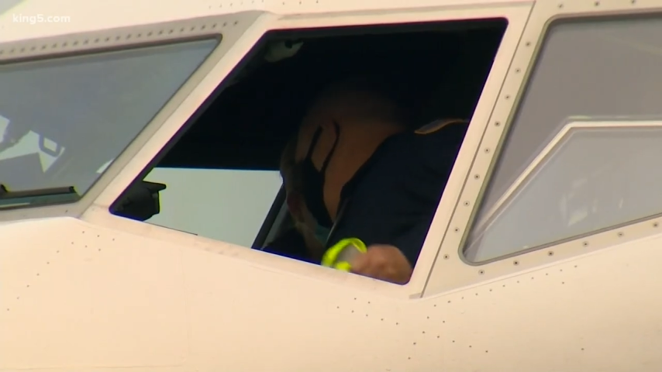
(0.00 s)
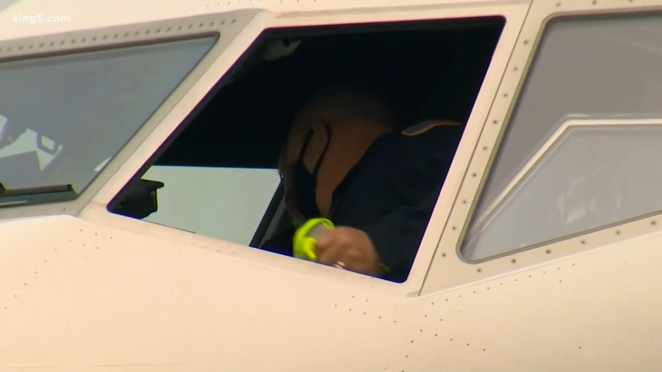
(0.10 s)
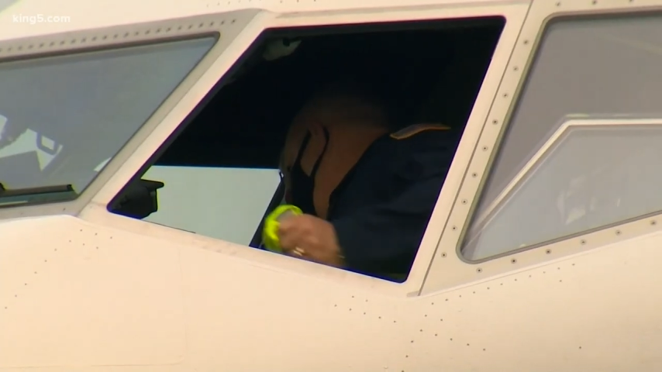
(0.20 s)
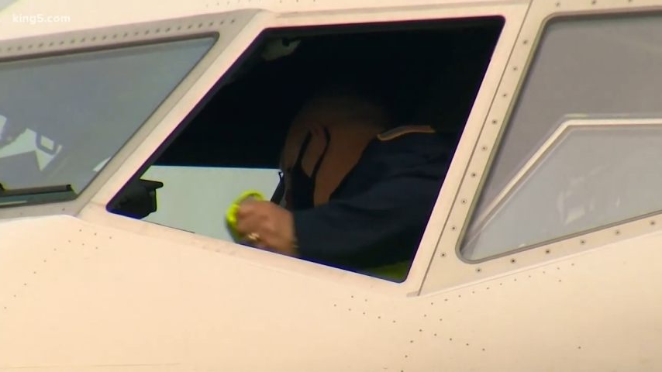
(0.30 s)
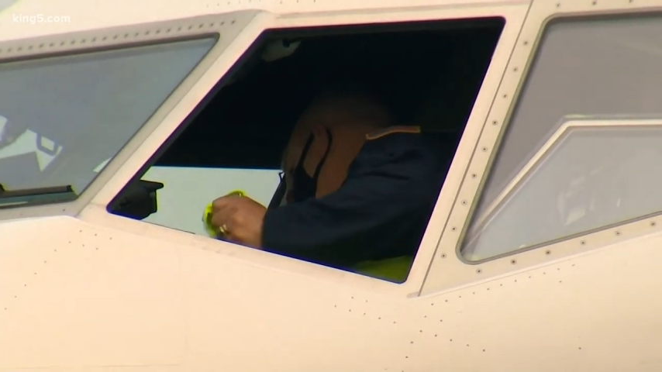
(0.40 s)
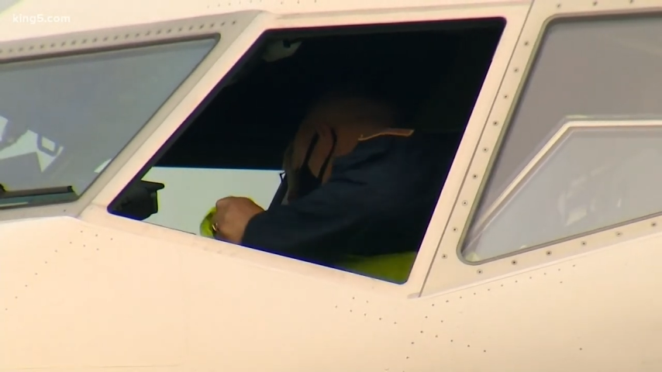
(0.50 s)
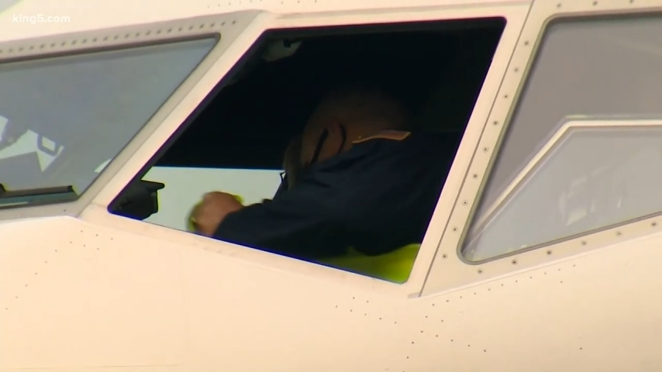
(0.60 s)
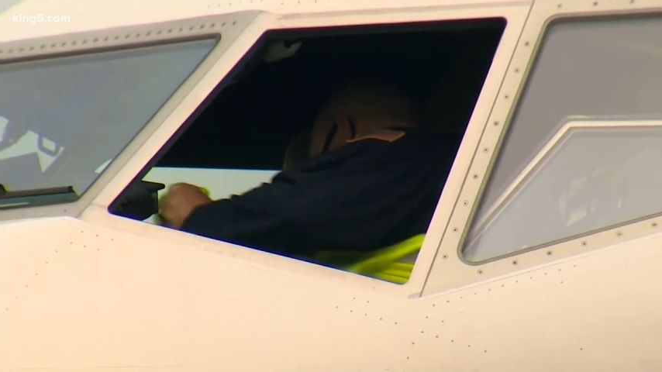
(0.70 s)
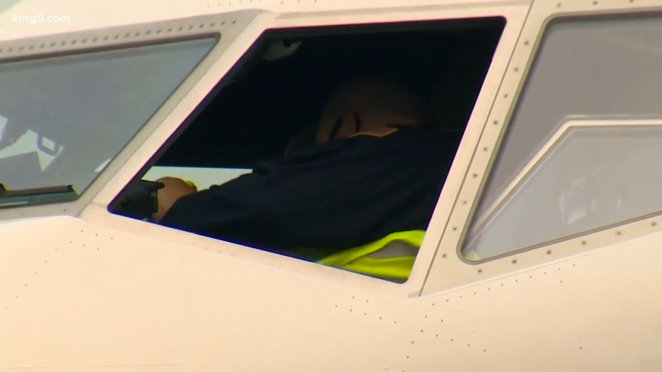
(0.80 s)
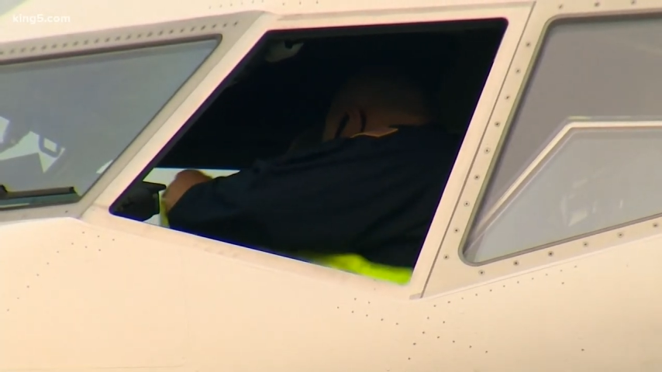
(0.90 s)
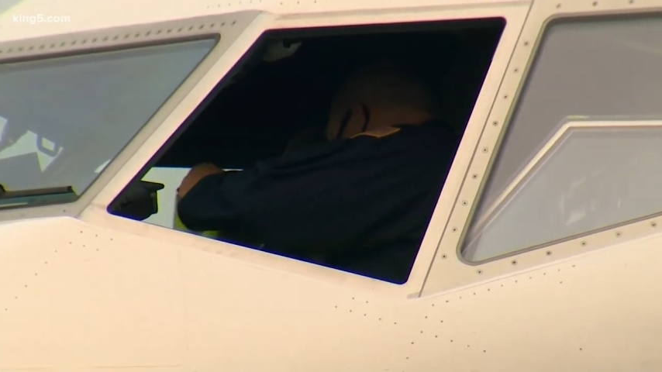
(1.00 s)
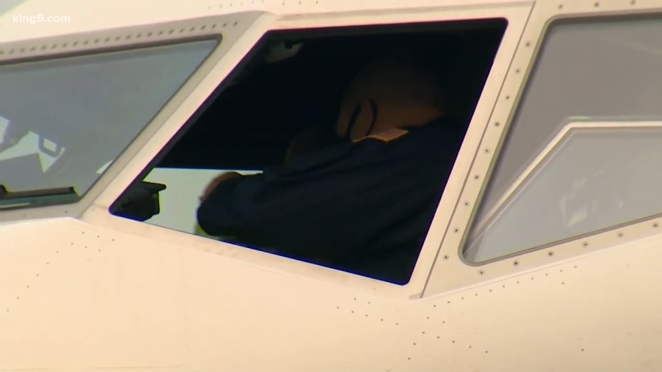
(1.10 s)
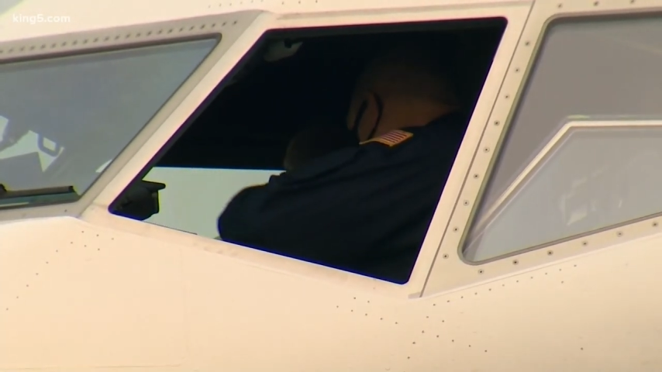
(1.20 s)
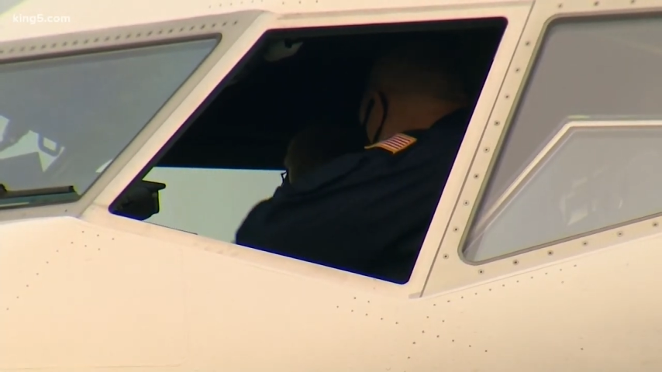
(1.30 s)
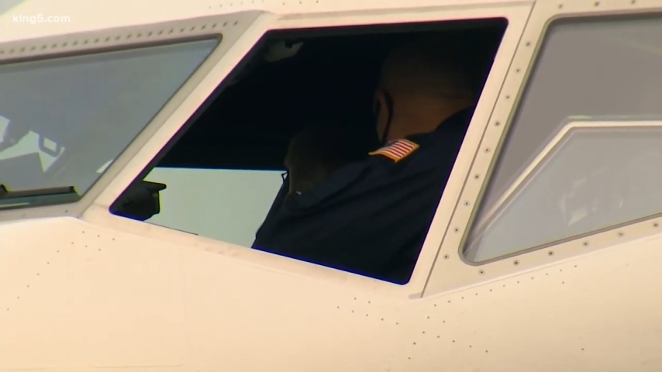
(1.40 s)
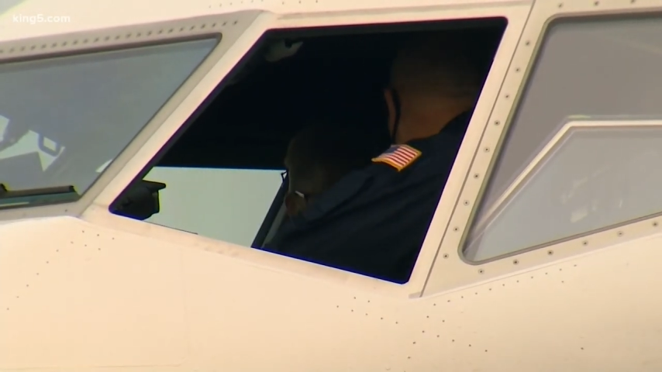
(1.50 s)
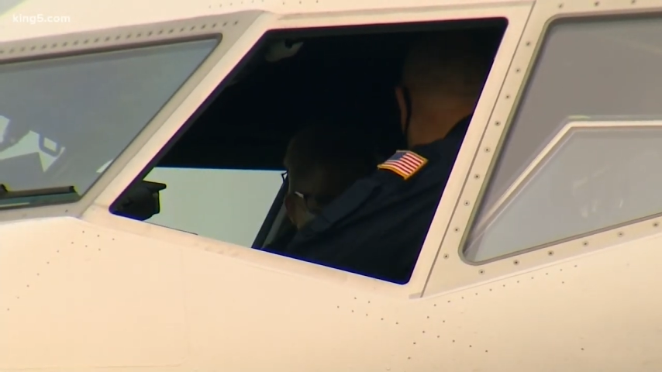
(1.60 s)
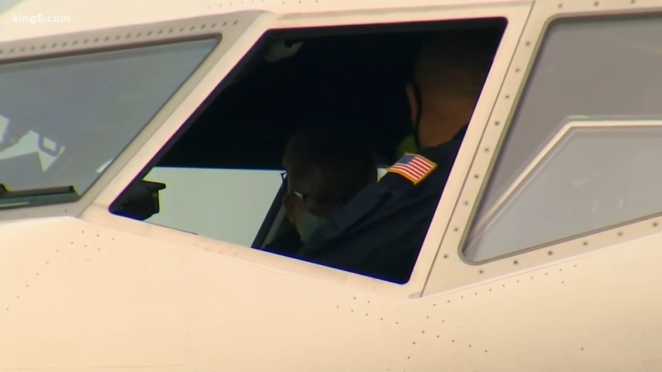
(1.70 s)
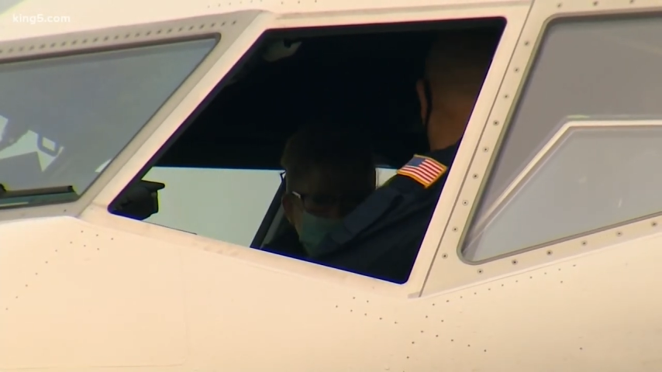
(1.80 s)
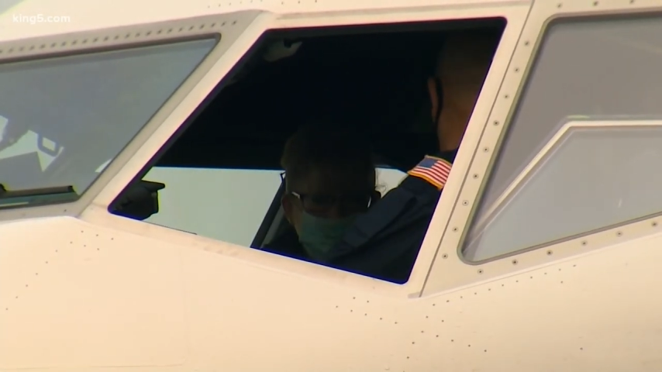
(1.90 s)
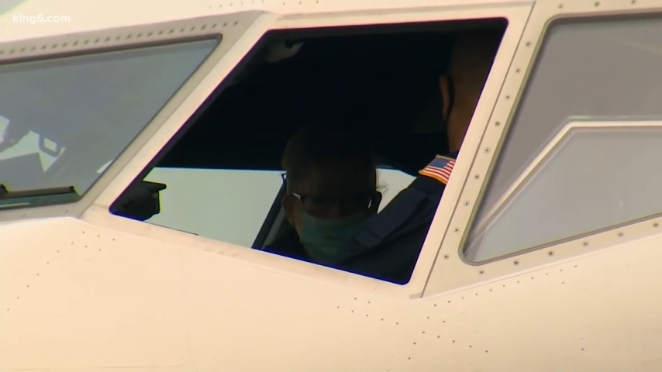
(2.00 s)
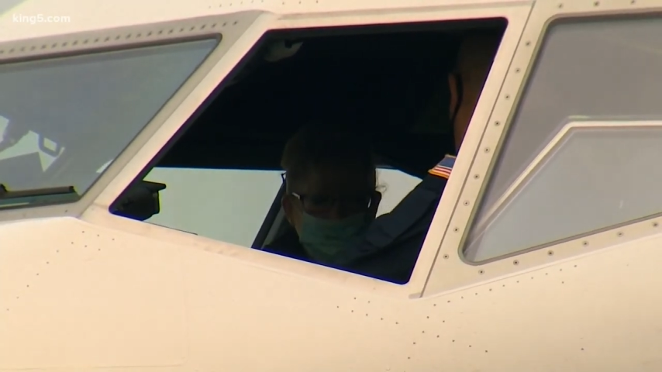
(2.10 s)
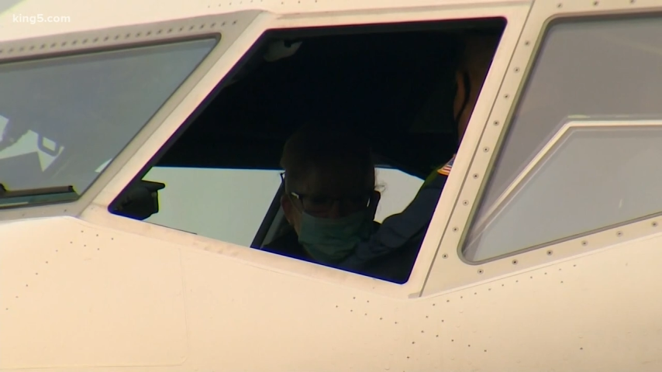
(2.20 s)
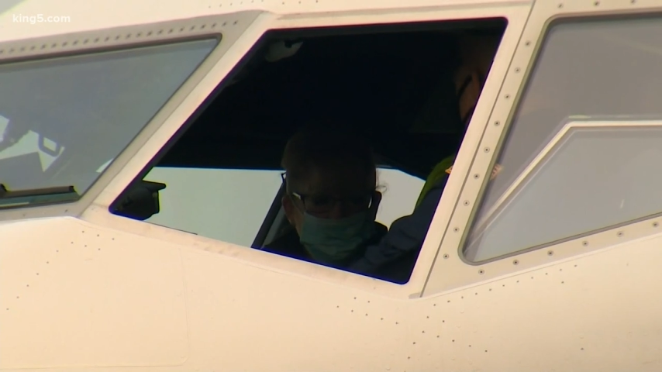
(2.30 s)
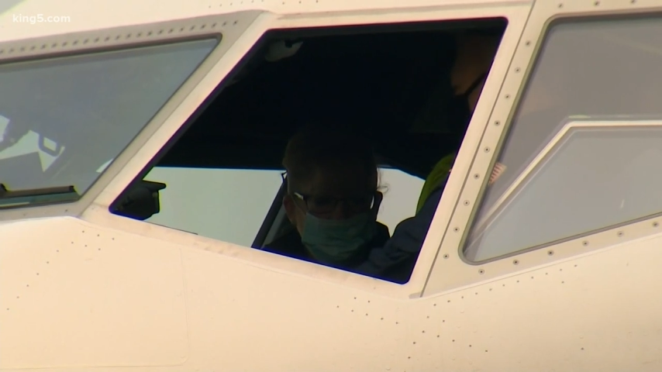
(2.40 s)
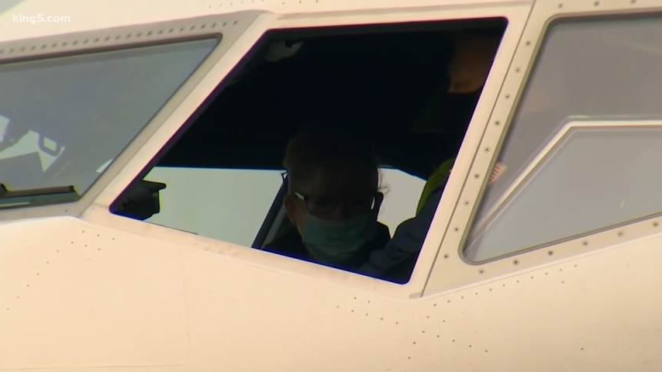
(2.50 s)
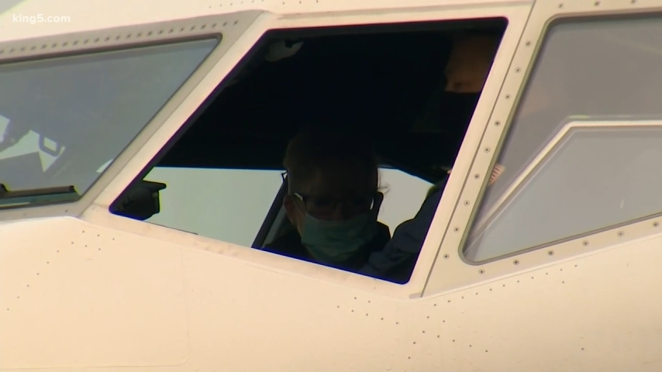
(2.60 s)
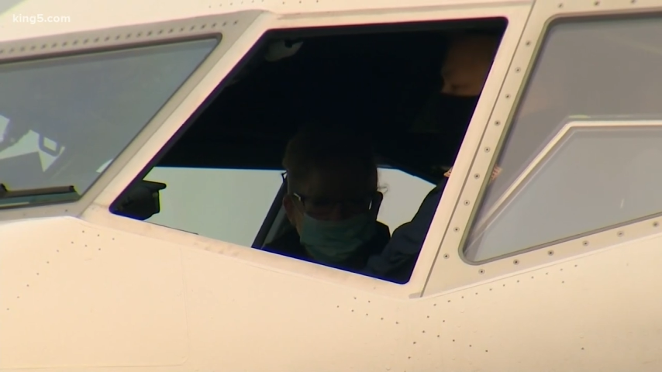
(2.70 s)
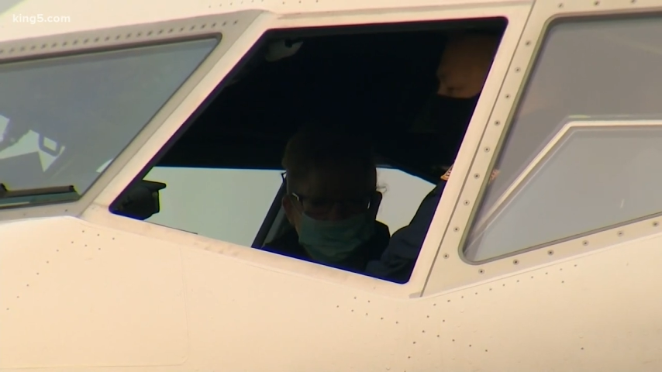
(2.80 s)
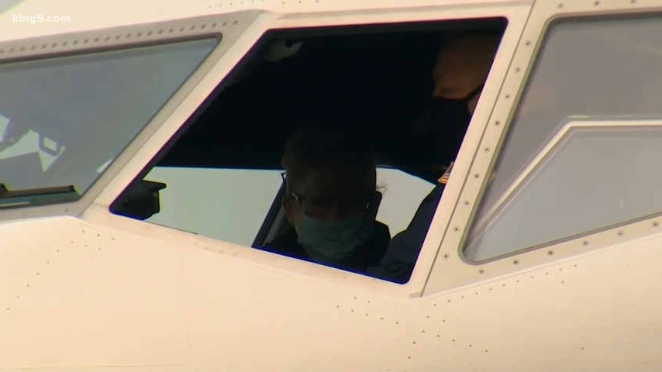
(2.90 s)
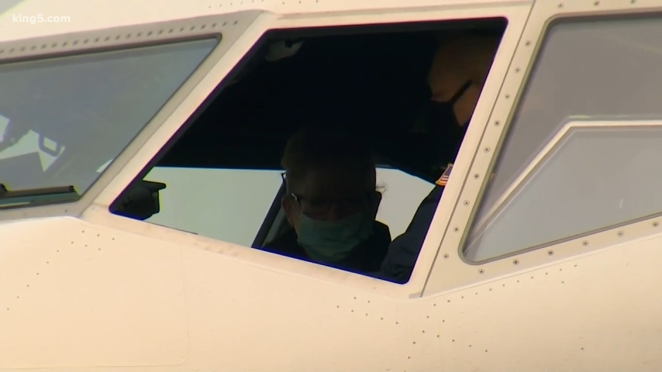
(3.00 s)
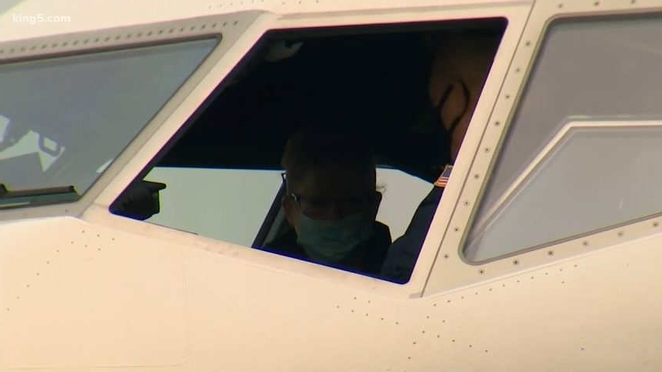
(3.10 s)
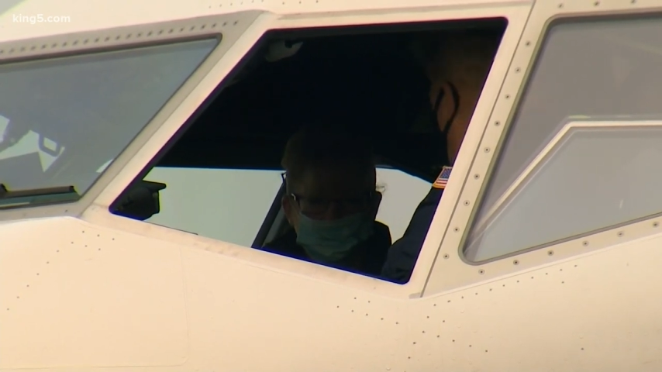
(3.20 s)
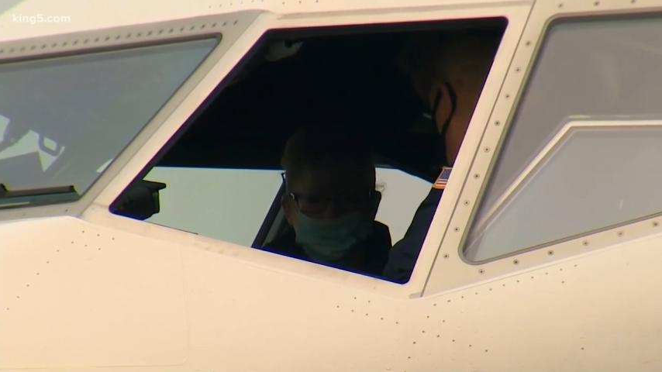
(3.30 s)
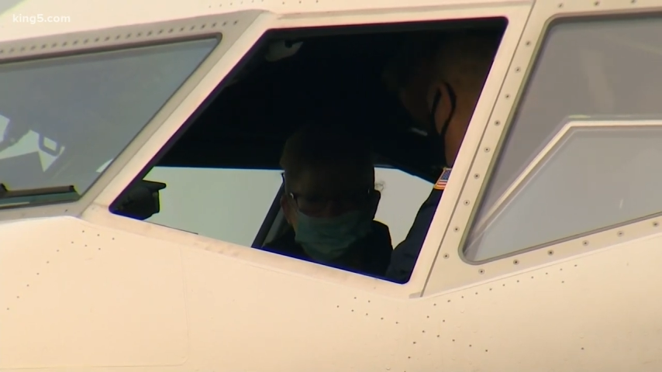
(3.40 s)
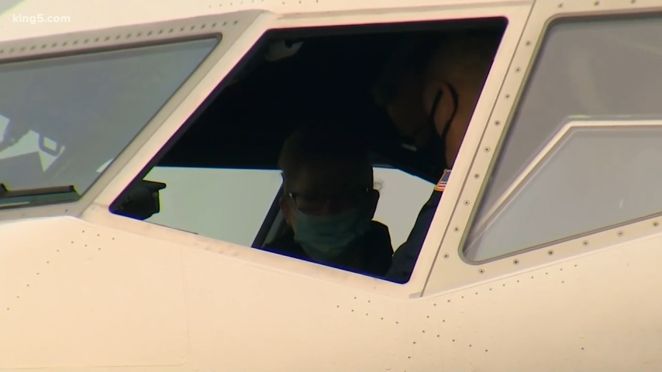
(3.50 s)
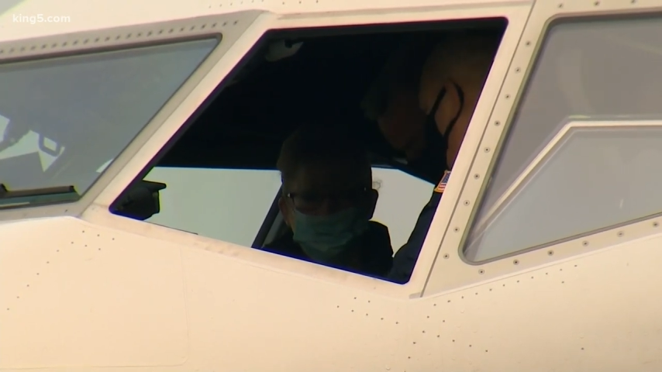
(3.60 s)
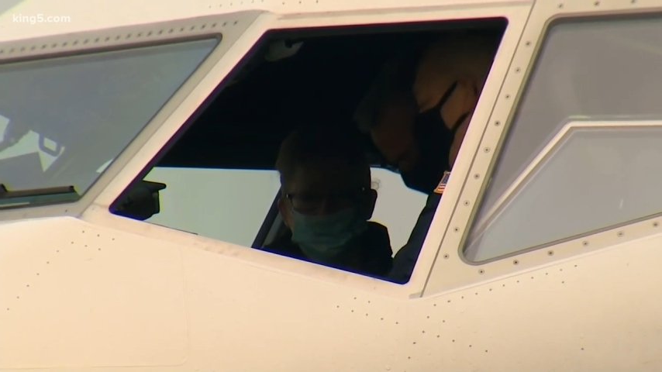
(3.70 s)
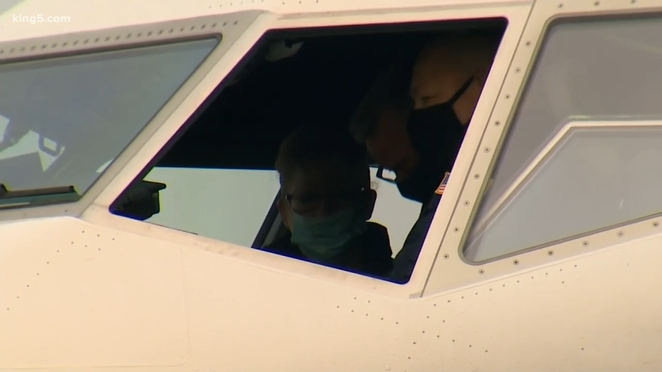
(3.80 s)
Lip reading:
Nobody's mouth can be seen.